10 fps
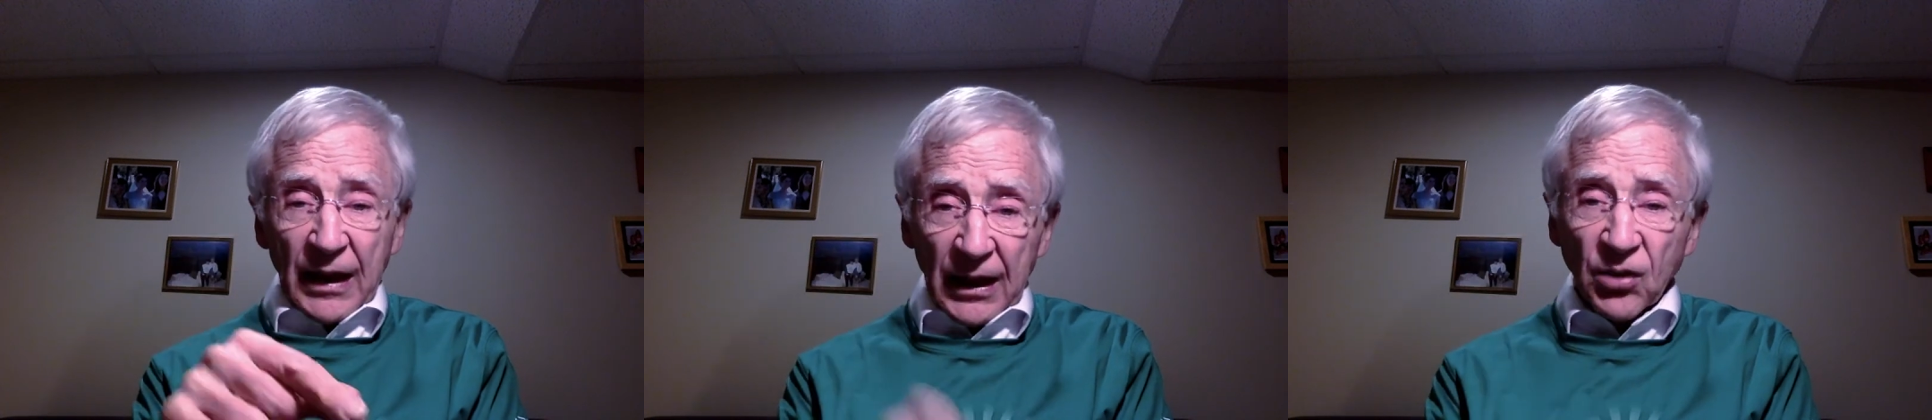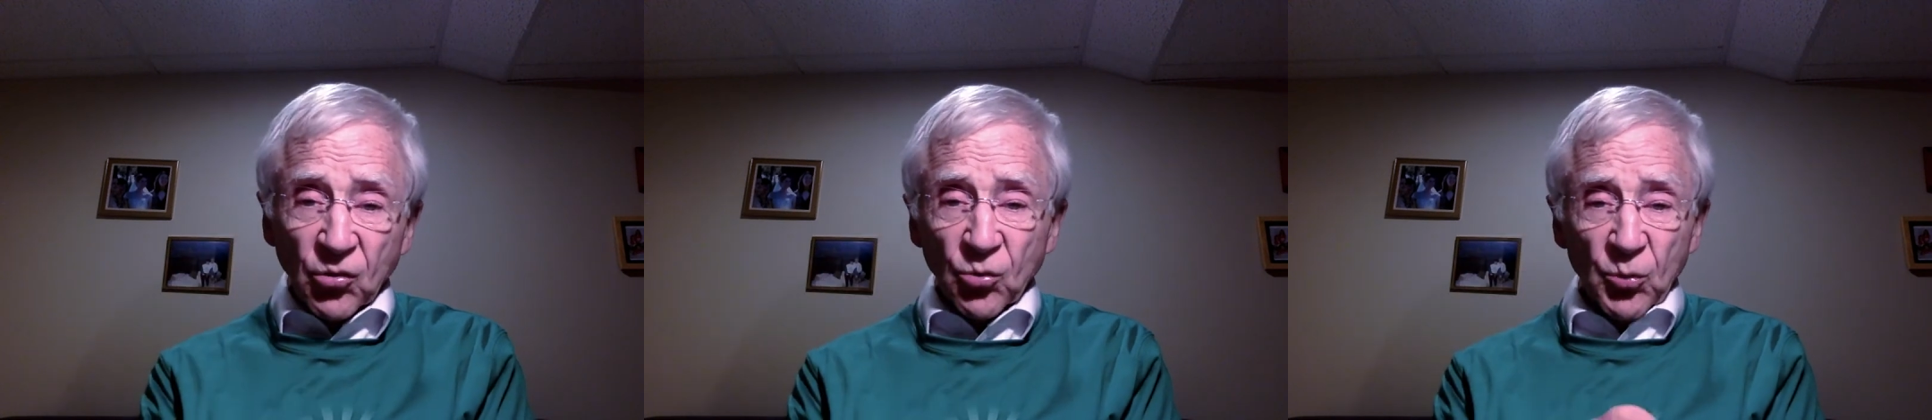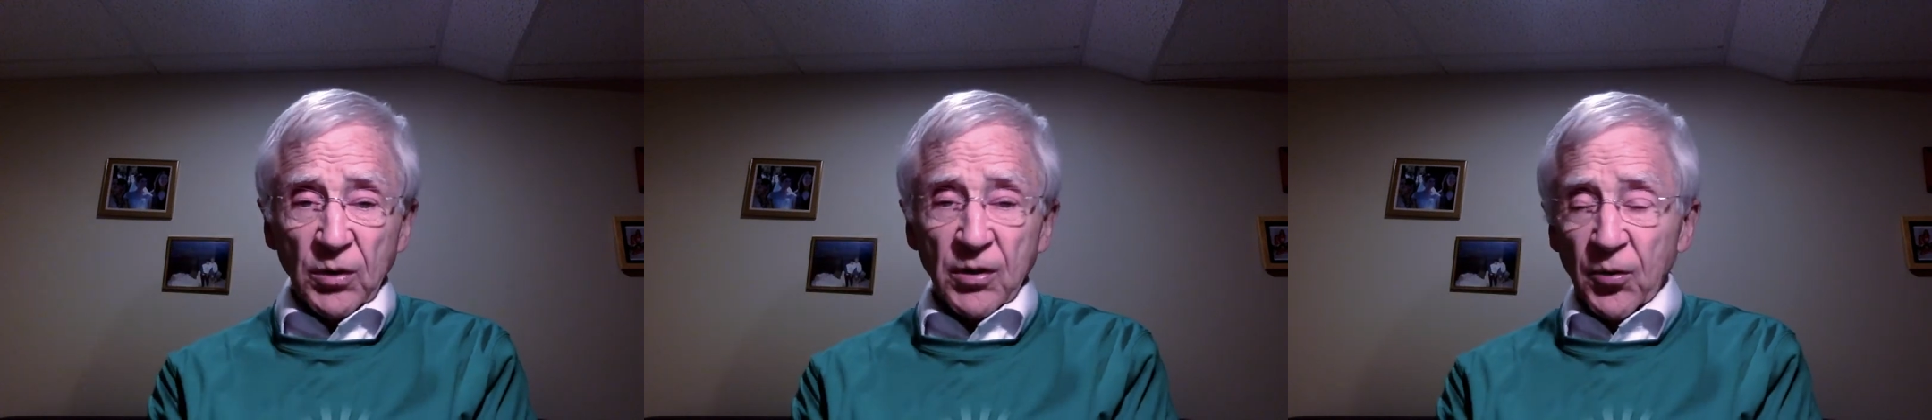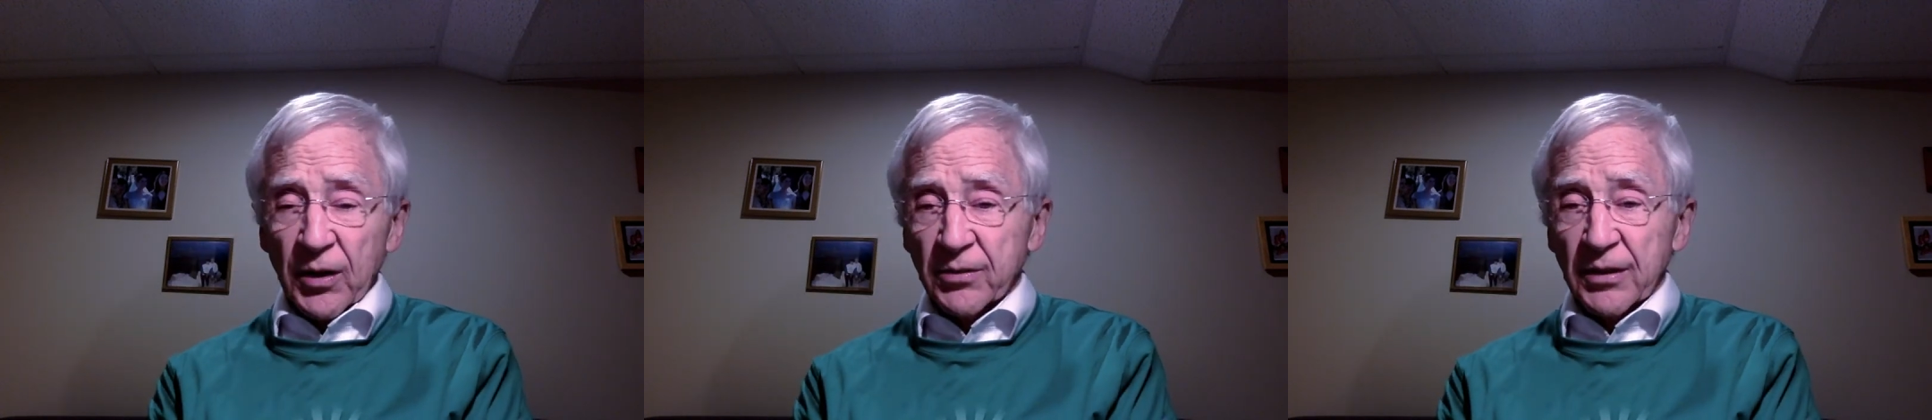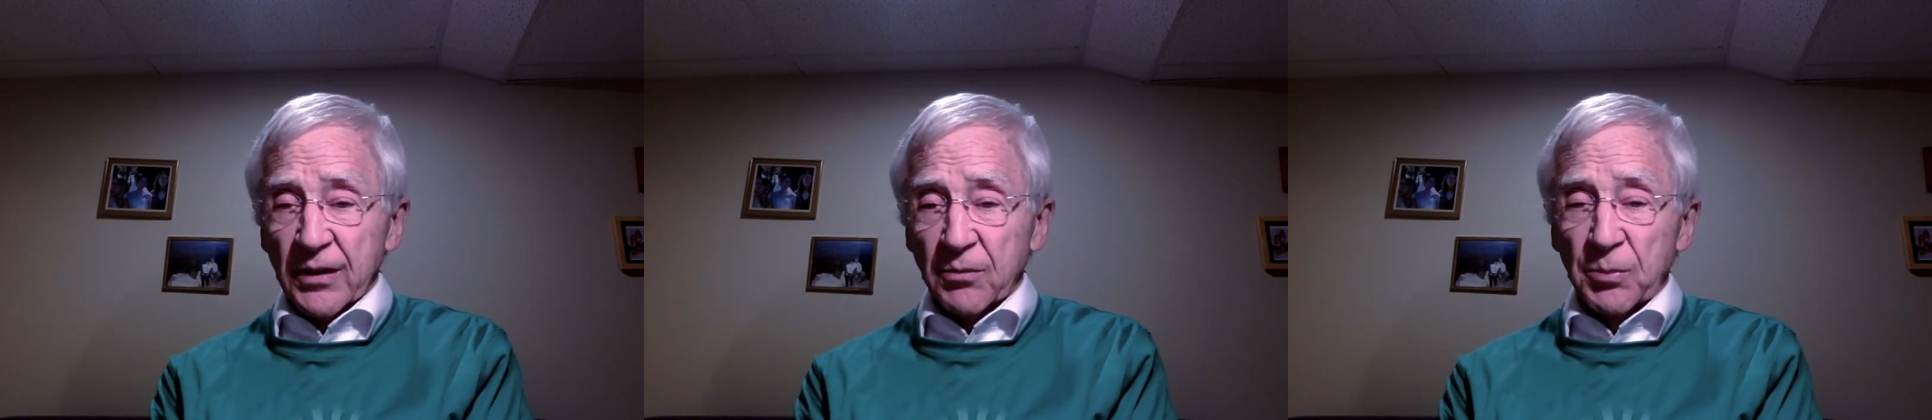as you read their
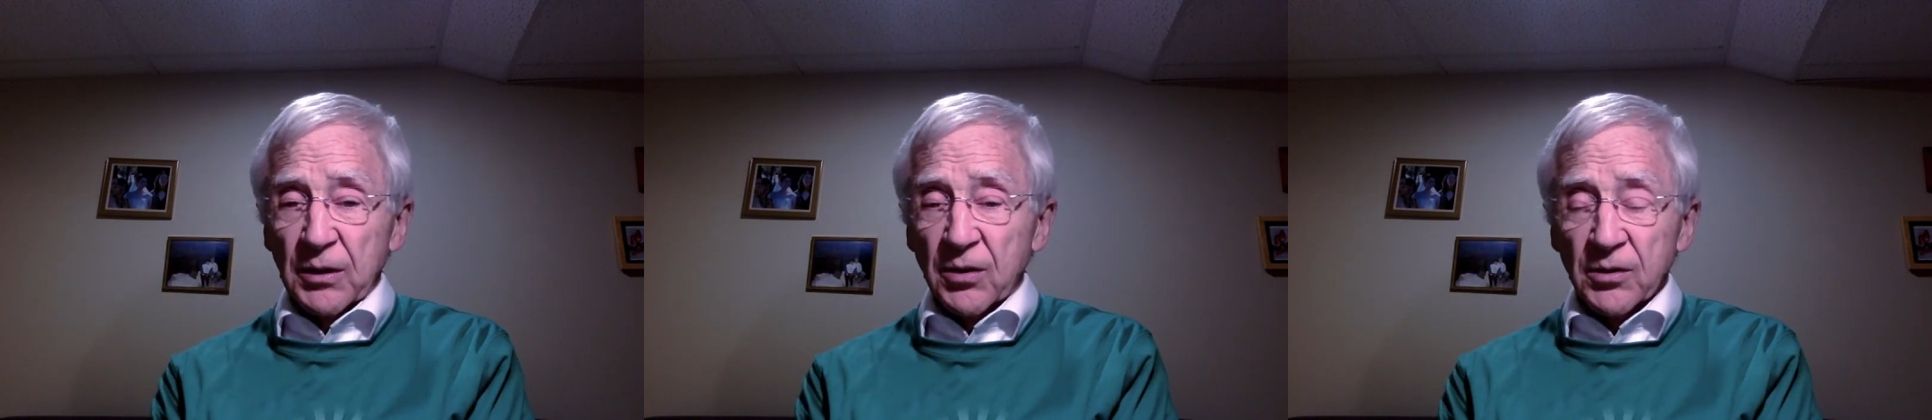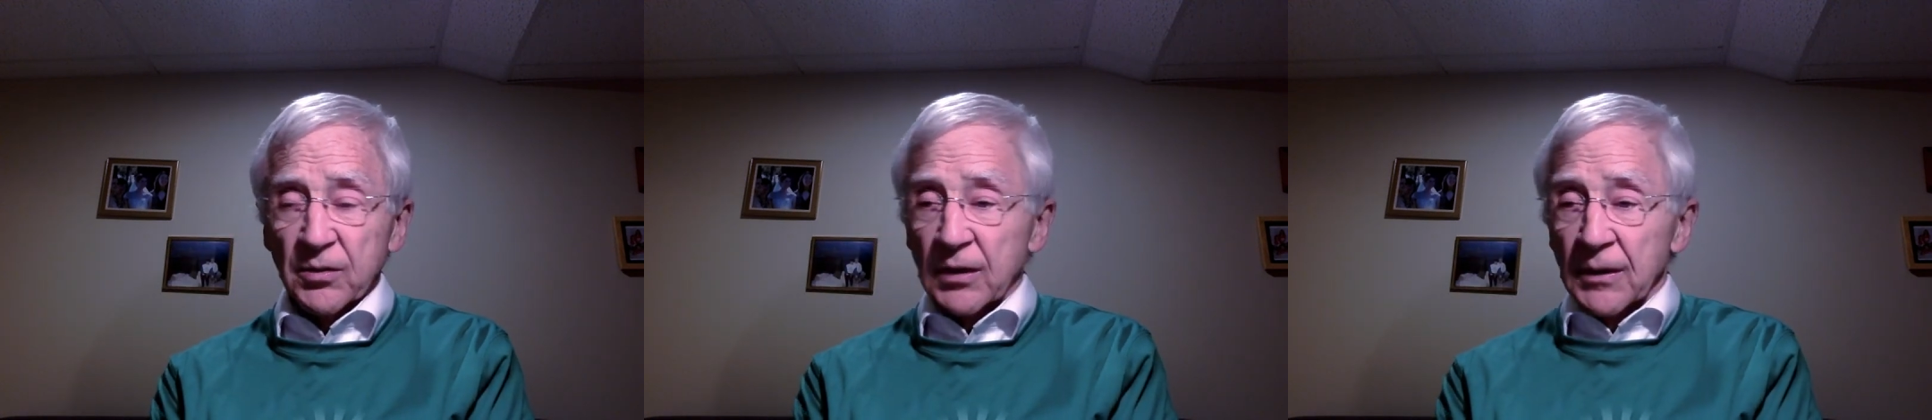essays because